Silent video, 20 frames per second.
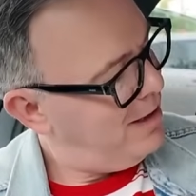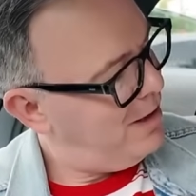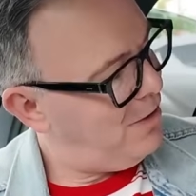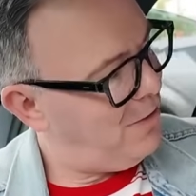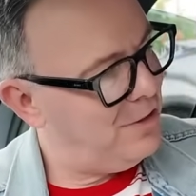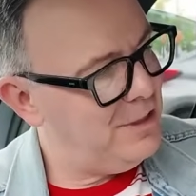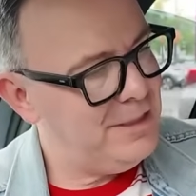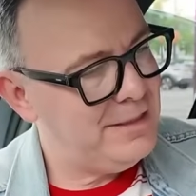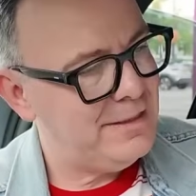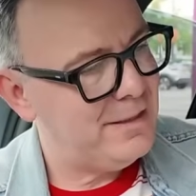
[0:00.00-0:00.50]

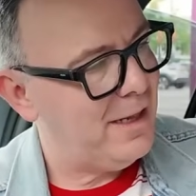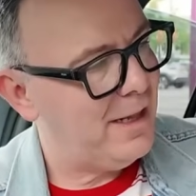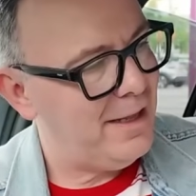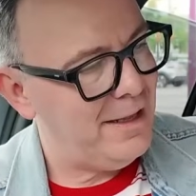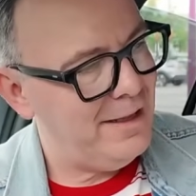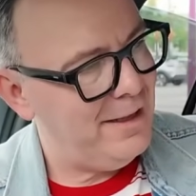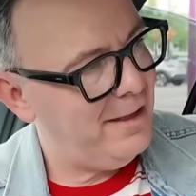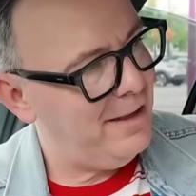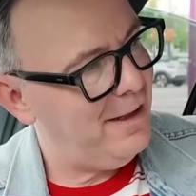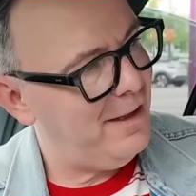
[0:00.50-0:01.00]

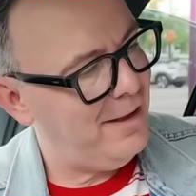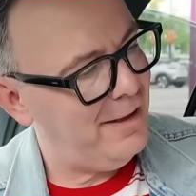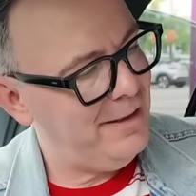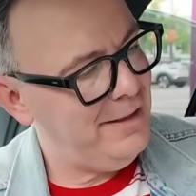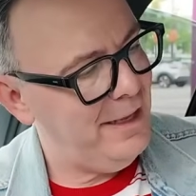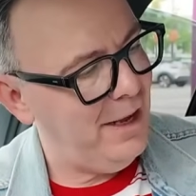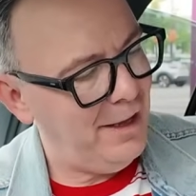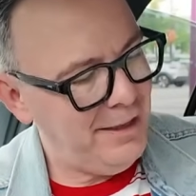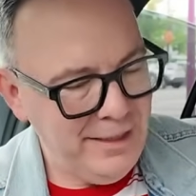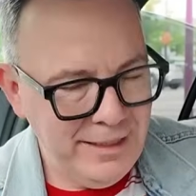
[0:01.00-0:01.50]
honestly, I
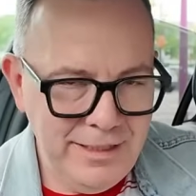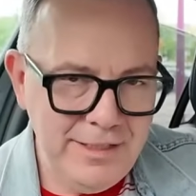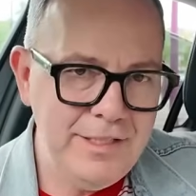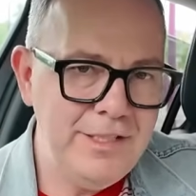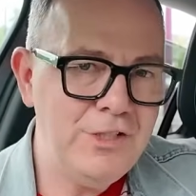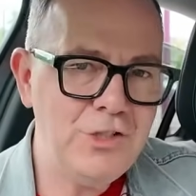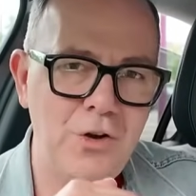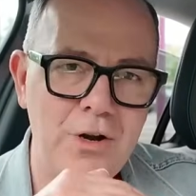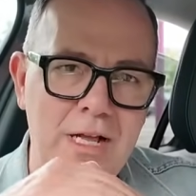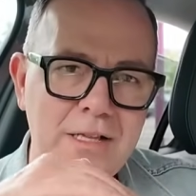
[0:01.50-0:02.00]
think this
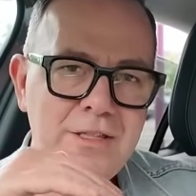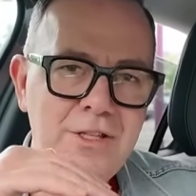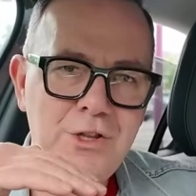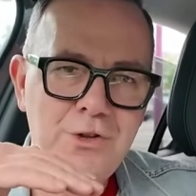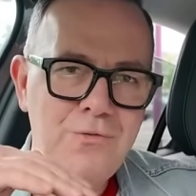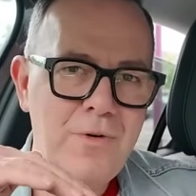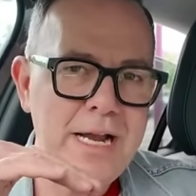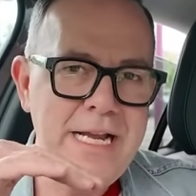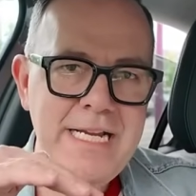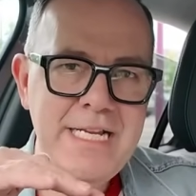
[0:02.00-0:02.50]
has gone under
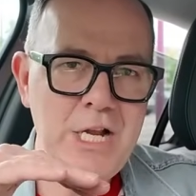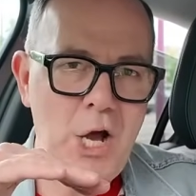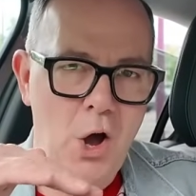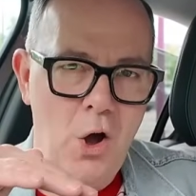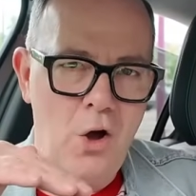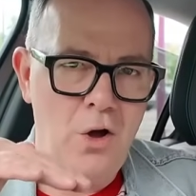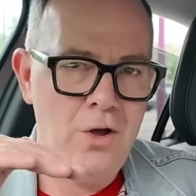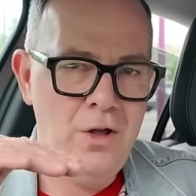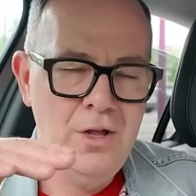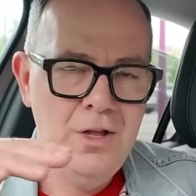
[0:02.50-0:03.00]
the
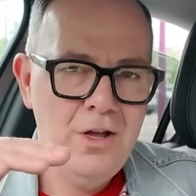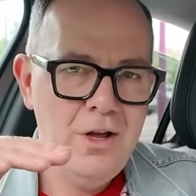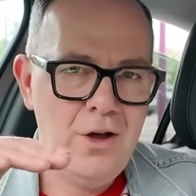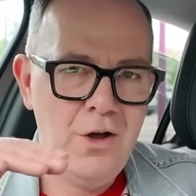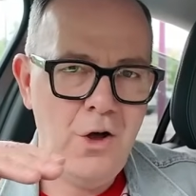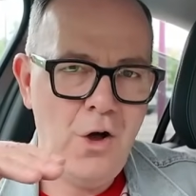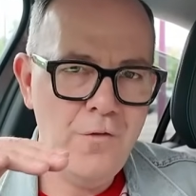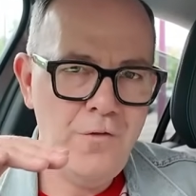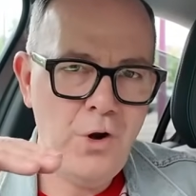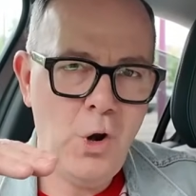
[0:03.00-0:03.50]
radar
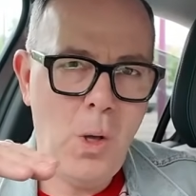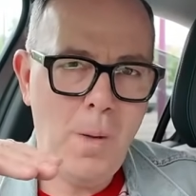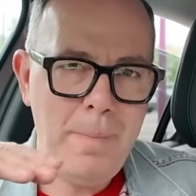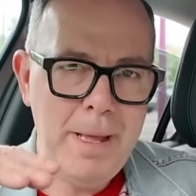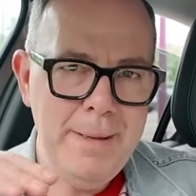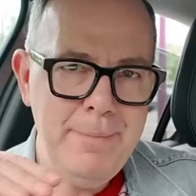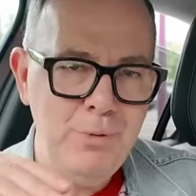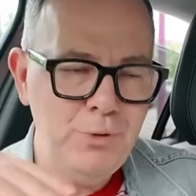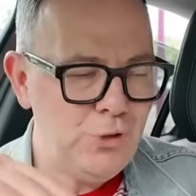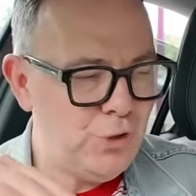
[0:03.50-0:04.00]
of a lot of
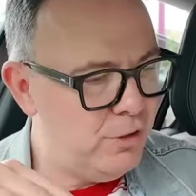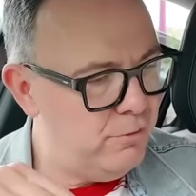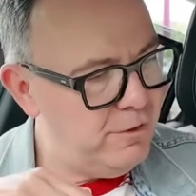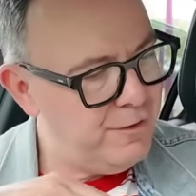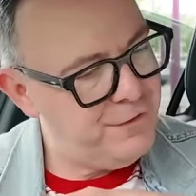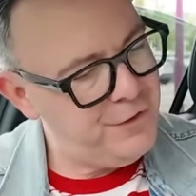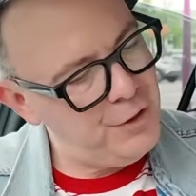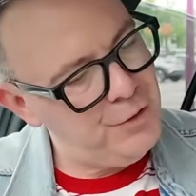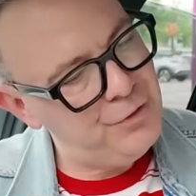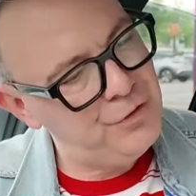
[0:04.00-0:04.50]
people doing
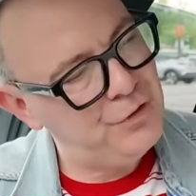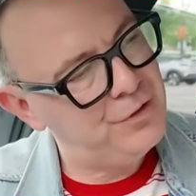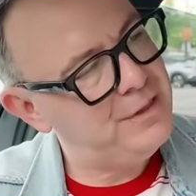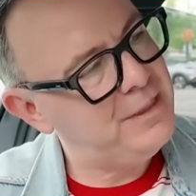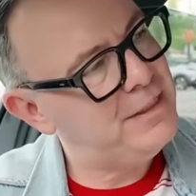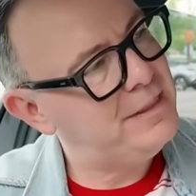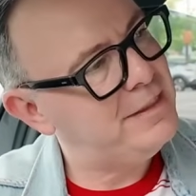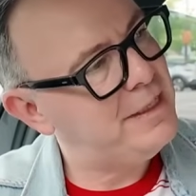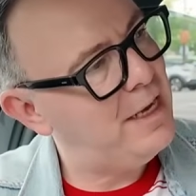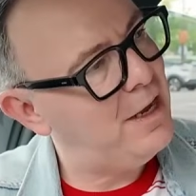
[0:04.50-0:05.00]
reviews on
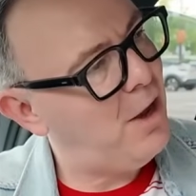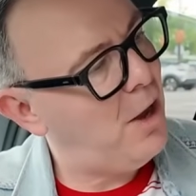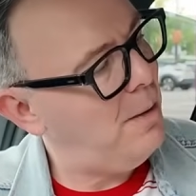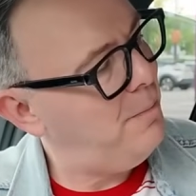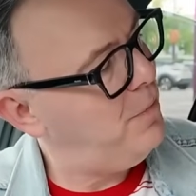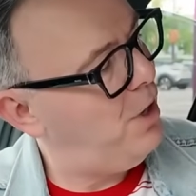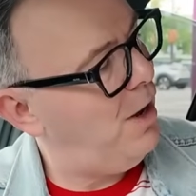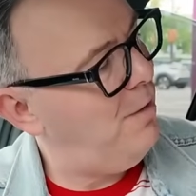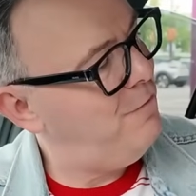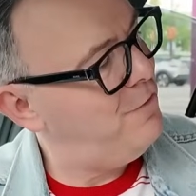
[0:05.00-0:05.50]
this set.
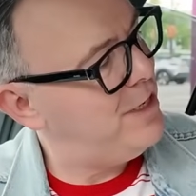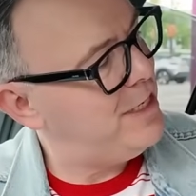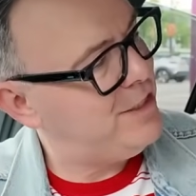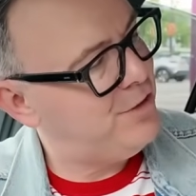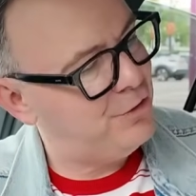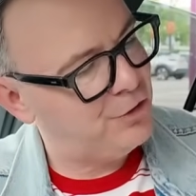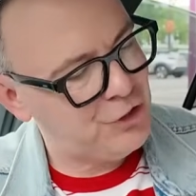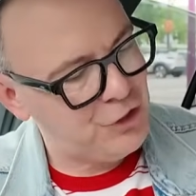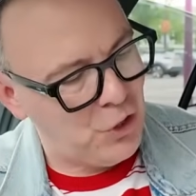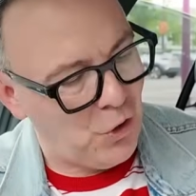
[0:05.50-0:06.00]
I'm really
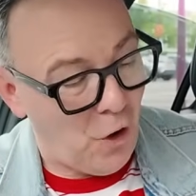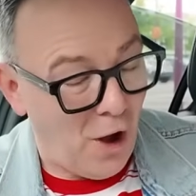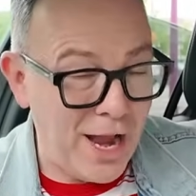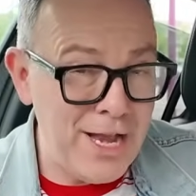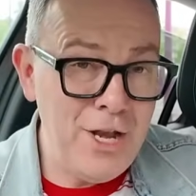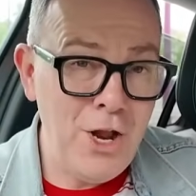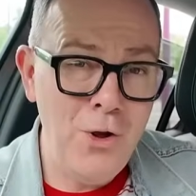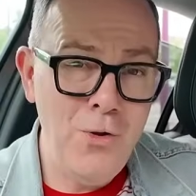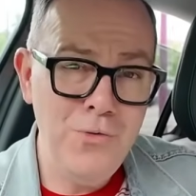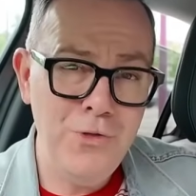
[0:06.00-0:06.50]
not sure. I
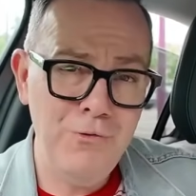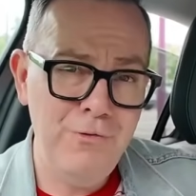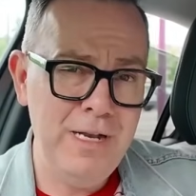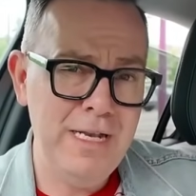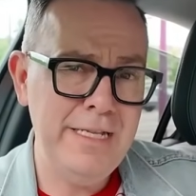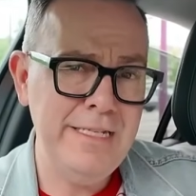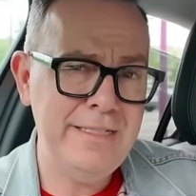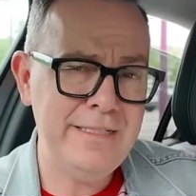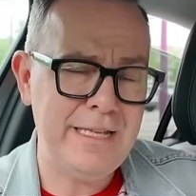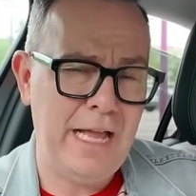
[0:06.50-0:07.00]
know the
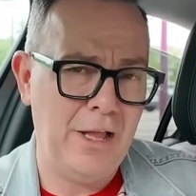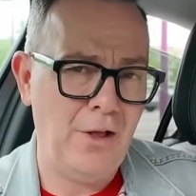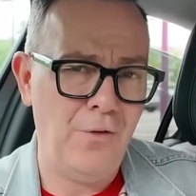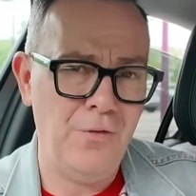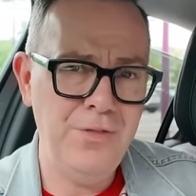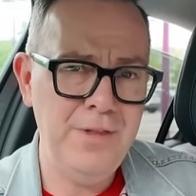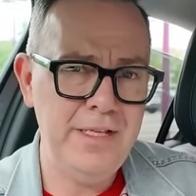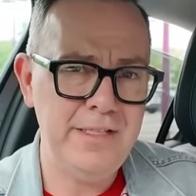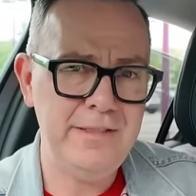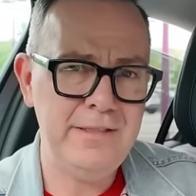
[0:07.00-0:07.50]
release date
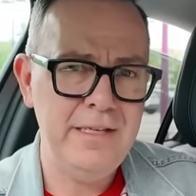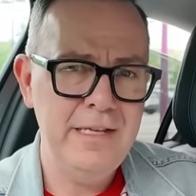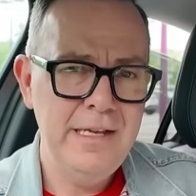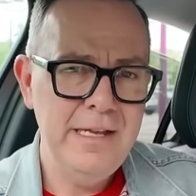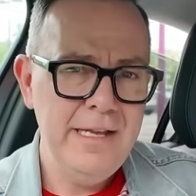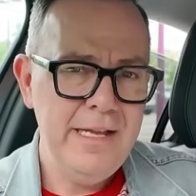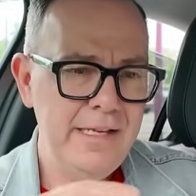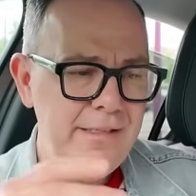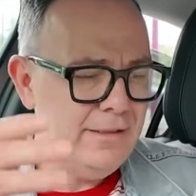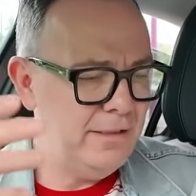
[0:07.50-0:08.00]
on this
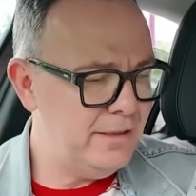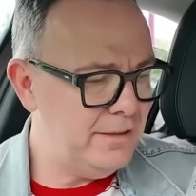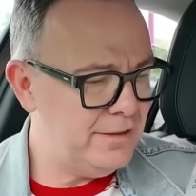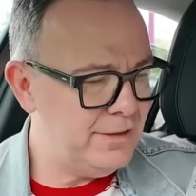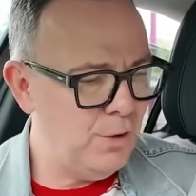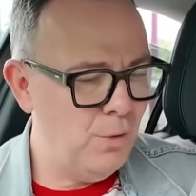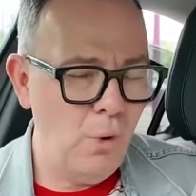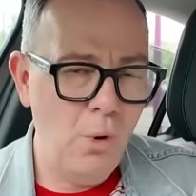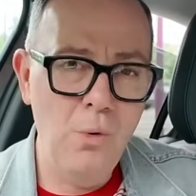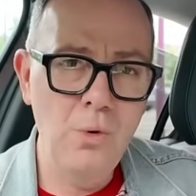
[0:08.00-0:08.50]
isn't
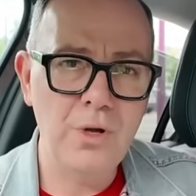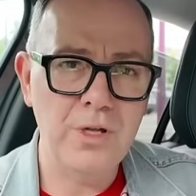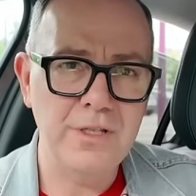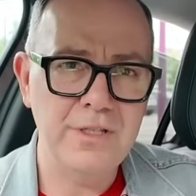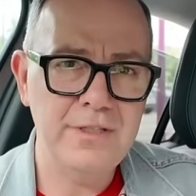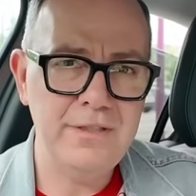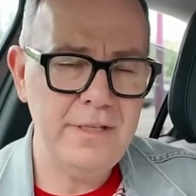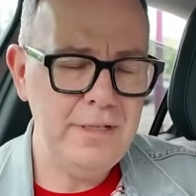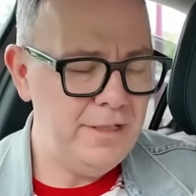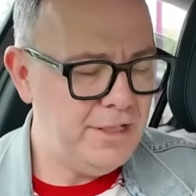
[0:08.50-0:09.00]
until
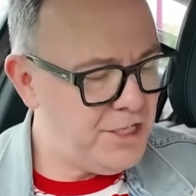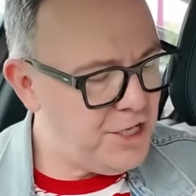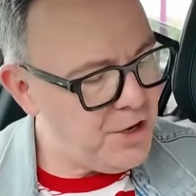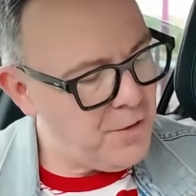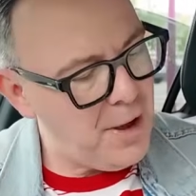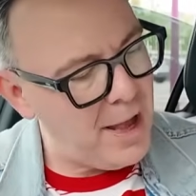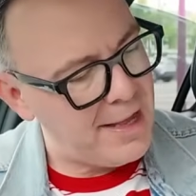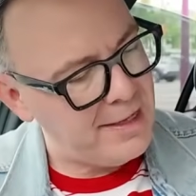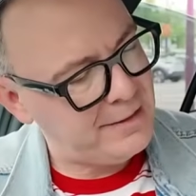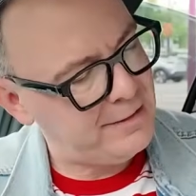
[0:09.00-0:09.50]
August in the
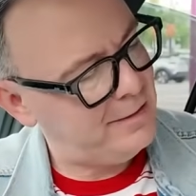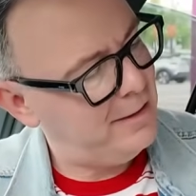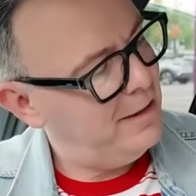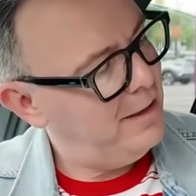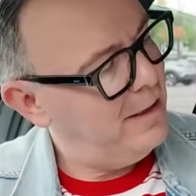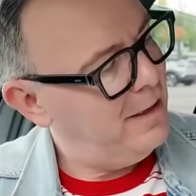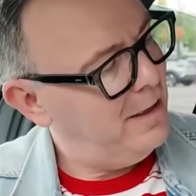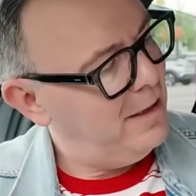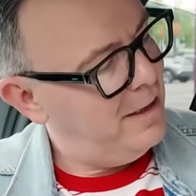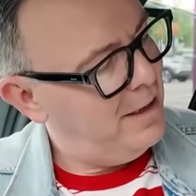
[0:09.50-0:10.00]
US.
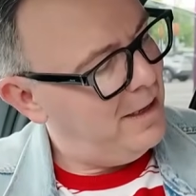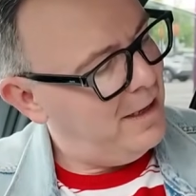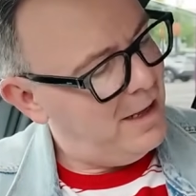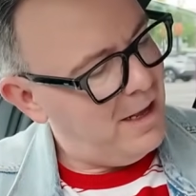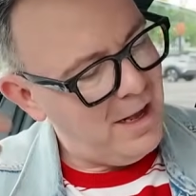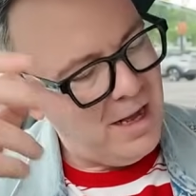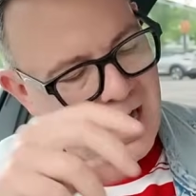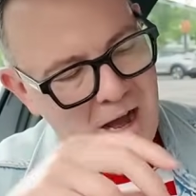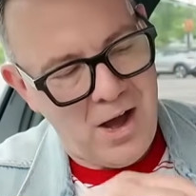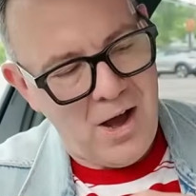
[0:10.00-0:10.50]

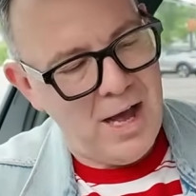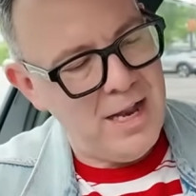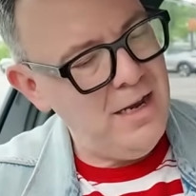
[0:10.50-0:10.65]
I